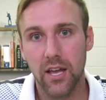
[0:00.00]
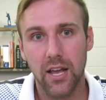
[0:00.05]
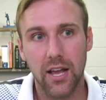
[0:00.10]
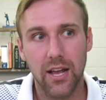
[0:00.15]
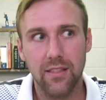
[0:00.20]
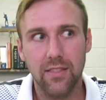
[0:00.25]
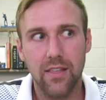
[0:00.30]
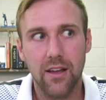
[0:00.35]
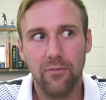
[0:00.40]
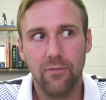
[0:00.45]

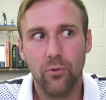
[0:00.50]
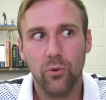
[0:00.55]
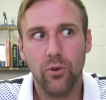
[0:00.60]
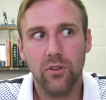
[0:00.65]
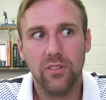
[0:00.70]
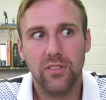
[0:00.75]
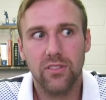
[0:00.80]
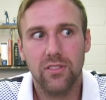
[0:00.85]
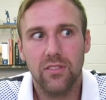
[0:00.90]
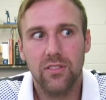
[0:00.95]
and therefore
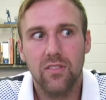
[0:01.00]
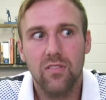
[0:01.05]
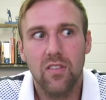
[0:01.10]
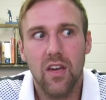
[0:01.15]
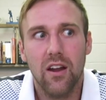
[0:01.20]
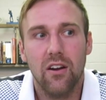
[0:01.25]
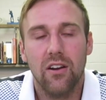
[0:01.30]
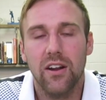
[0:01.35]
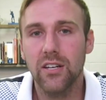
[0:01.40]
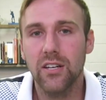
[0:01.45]

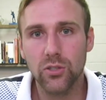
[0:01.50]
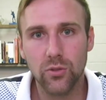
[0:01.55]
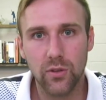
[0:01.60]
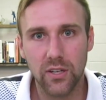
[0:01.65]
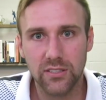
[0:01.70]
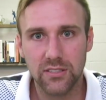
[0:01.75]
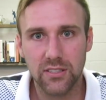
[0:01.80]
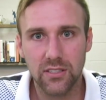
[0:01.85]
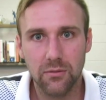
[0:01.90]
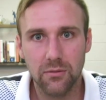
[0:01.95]
they're
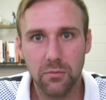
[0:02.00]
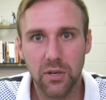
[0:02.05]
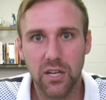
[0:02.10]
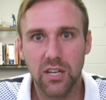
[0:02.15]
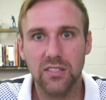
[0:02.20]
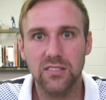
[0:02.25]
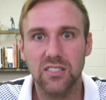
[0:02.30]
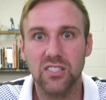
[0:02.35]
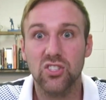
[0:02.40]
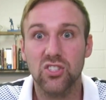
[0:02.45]
interested
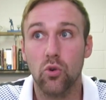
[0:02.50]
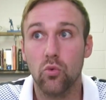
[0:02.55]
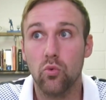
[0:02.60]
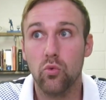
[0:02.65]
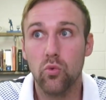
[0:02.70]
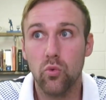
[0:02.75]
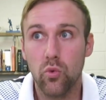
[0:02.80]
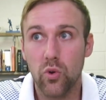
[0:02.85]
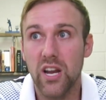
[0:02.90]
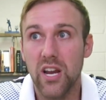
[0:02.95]
because it's a
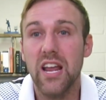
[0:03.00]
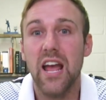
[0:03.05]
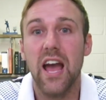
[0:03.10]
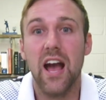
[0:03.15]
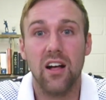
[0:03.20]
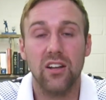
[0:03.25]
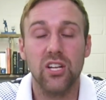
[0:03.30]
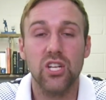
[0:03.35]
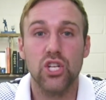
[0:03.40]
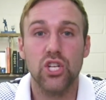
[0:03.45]

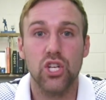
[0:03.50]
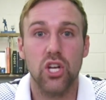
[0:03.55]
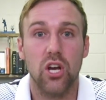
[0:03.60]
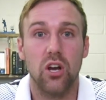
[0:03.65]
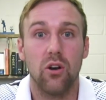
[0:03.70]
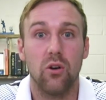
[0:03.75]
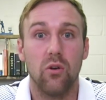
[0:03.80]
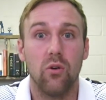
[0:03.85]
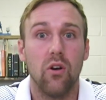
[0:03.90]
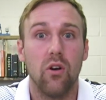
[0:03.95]
reality
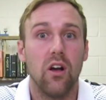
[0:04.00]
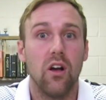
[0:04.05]
show